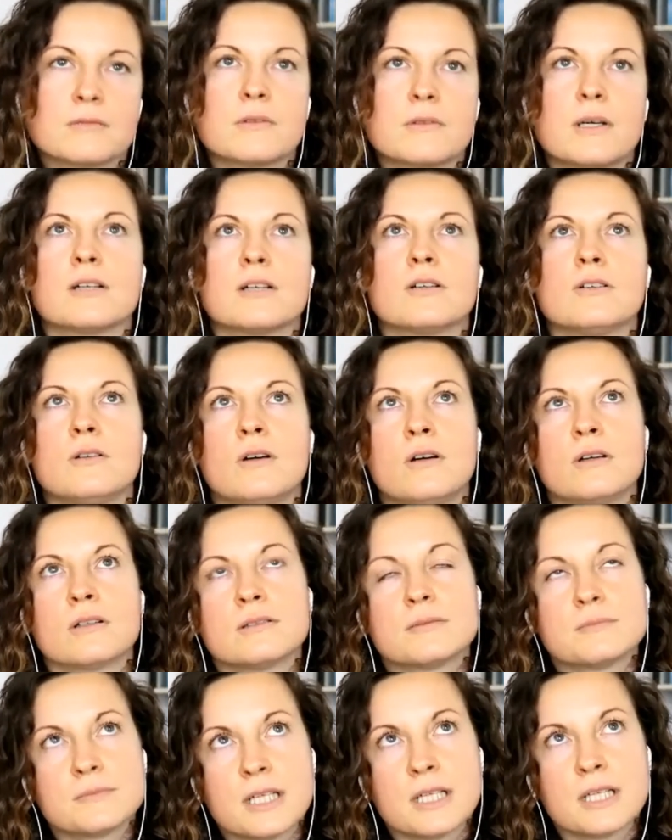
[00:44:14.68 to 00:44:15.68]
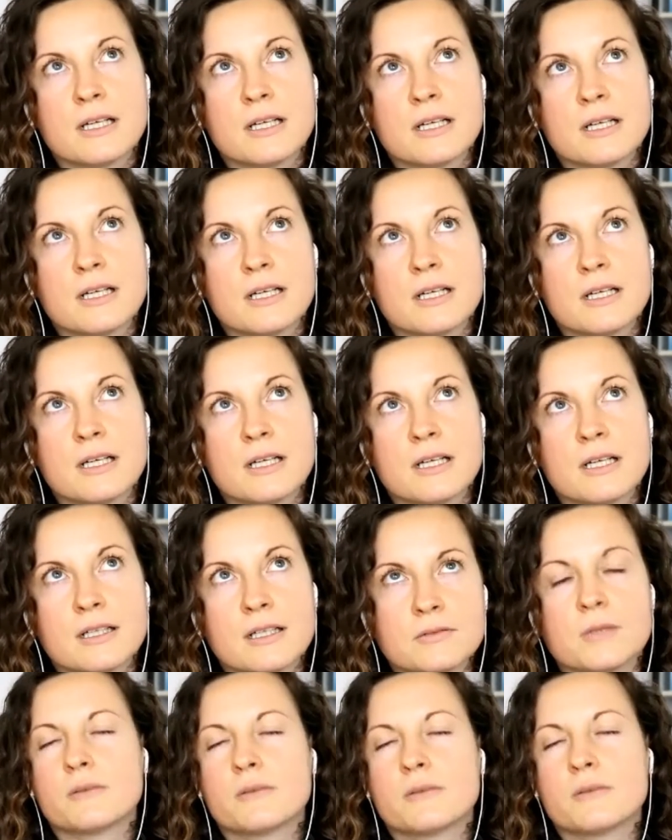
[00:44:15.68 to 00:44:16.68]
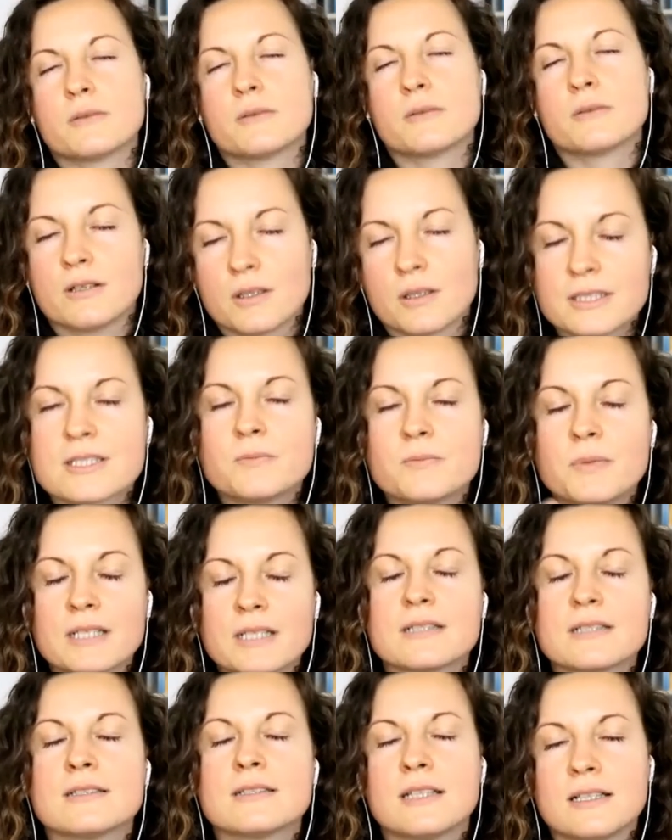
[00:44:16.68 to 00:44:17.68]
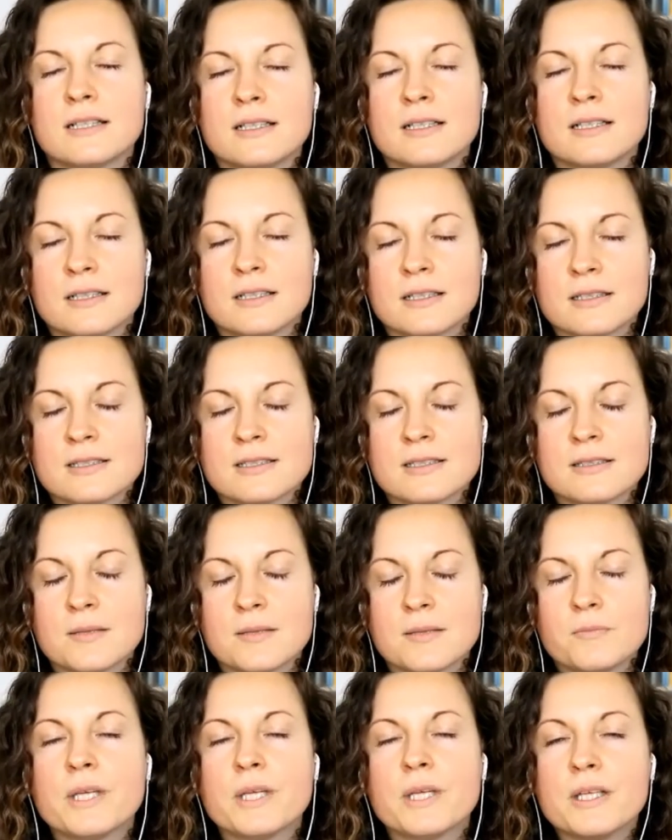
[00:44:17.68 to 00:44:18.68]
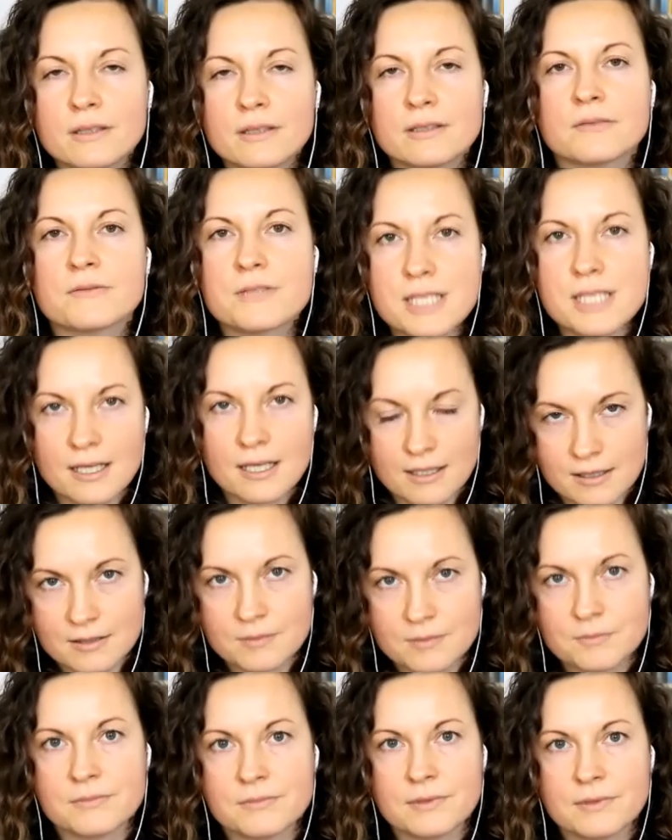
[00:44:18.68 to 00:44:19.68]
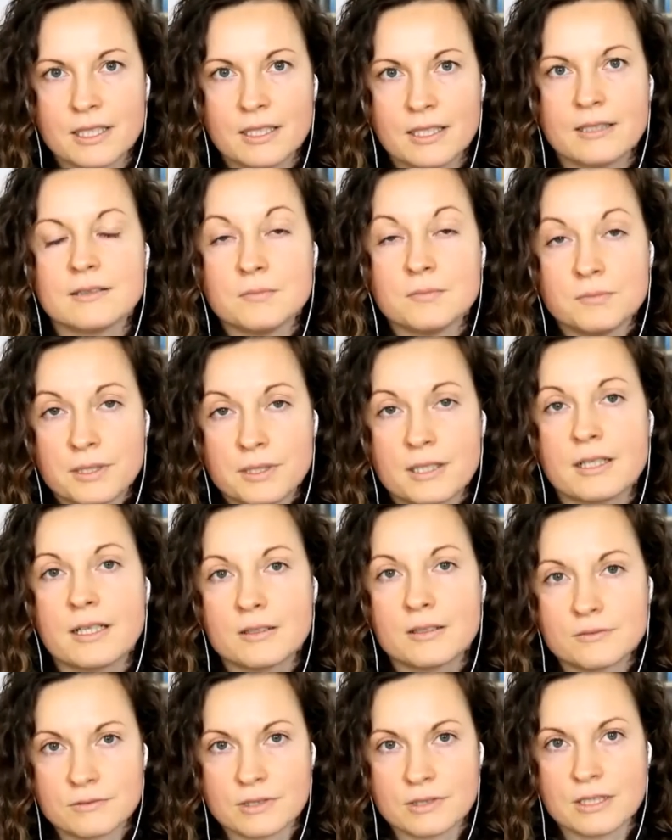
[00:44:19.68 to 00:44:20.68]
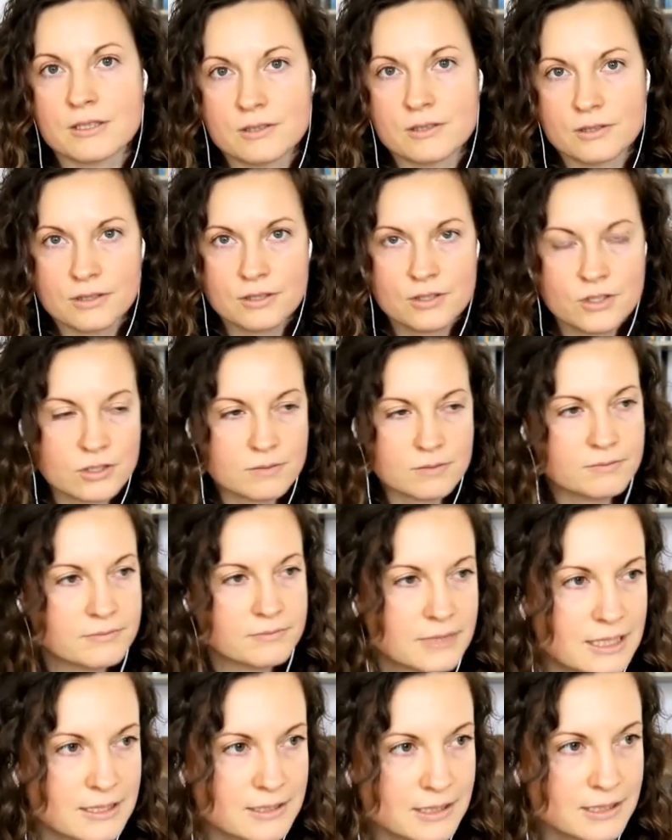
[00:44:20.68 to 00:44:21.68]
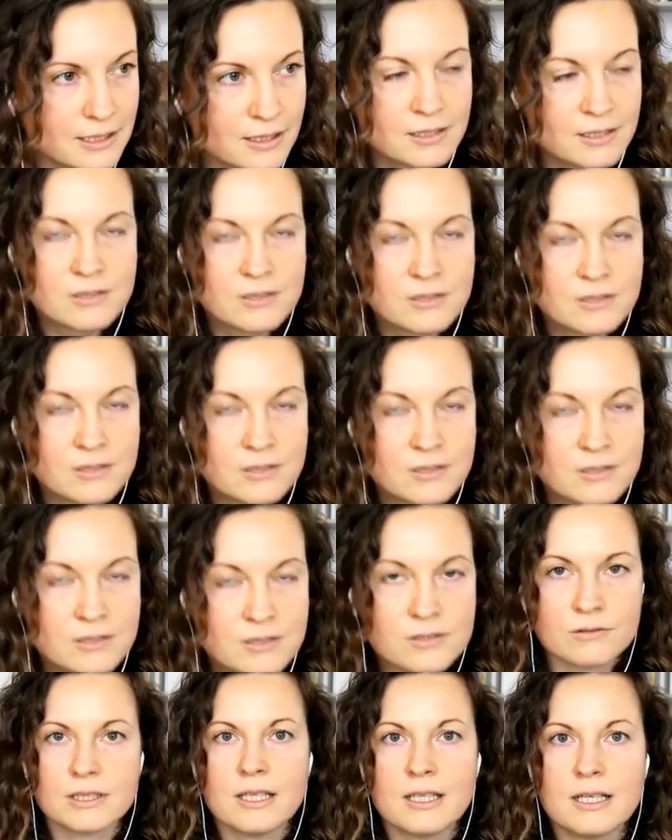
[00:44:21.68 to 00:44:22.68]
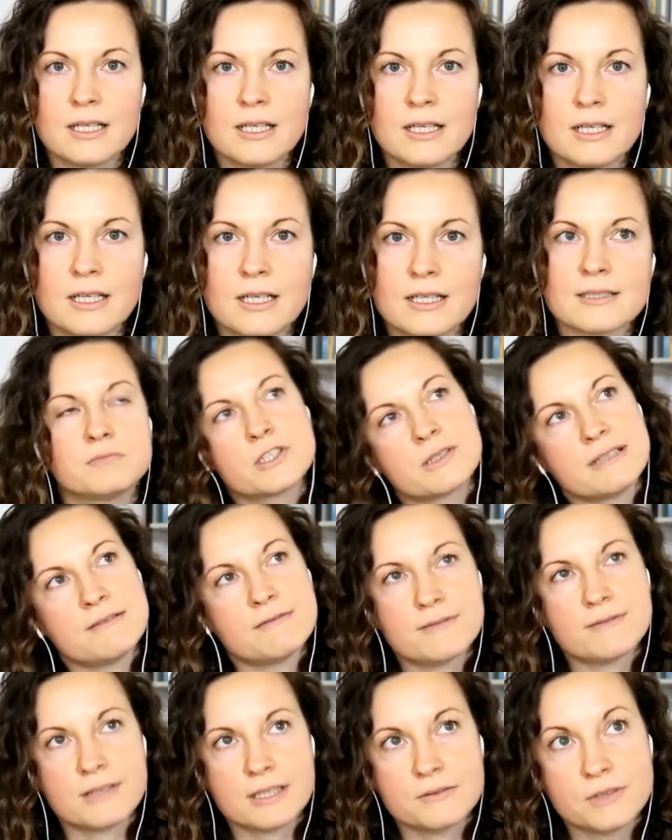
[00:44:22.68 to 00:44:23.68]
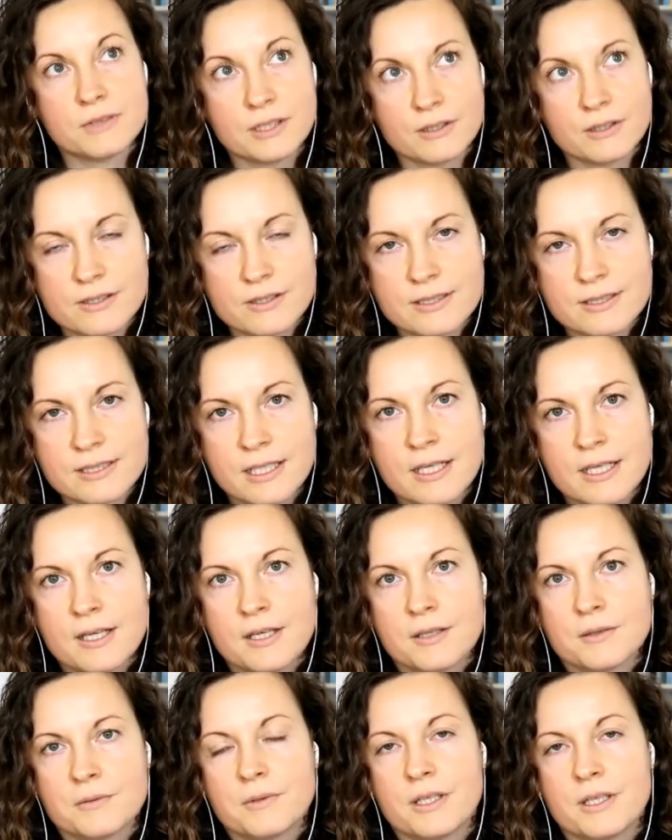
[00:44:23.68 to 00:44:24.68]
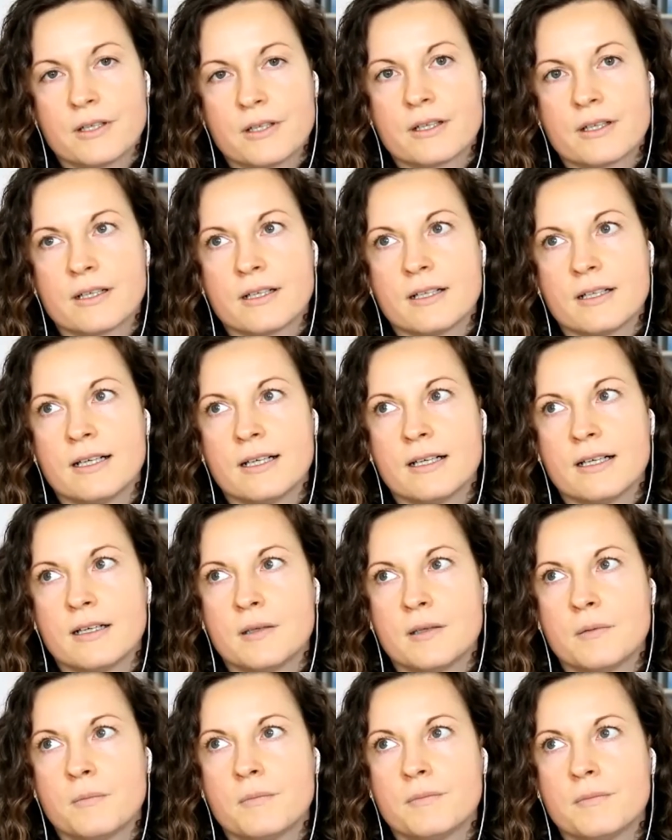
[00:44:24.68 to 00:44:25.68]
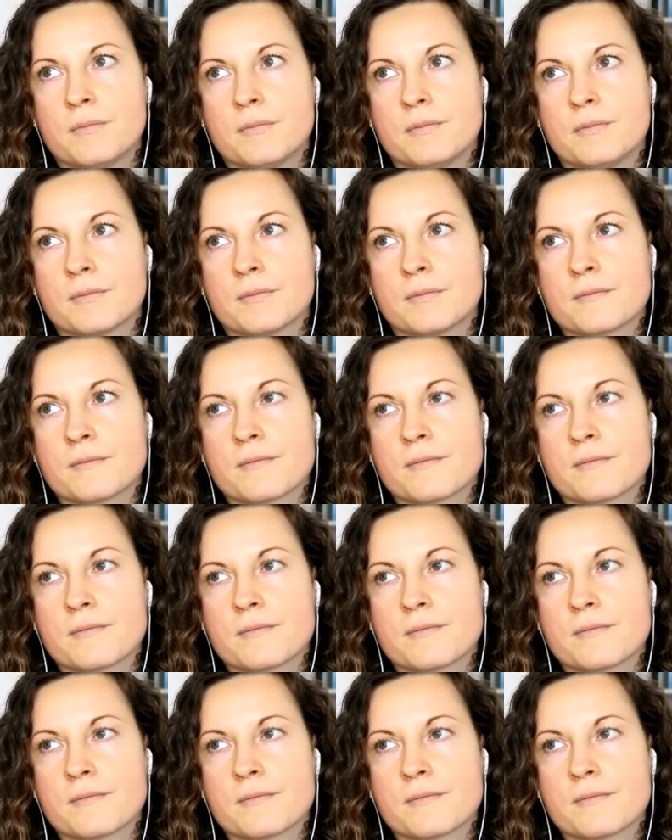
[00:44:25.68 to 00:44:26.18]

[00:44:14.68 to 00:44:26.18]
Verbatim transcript: well, quite a long I wouldn't say quite a long, but there's been a, a, a, period of time in burnout research let's say, history over the last 25 years, where um,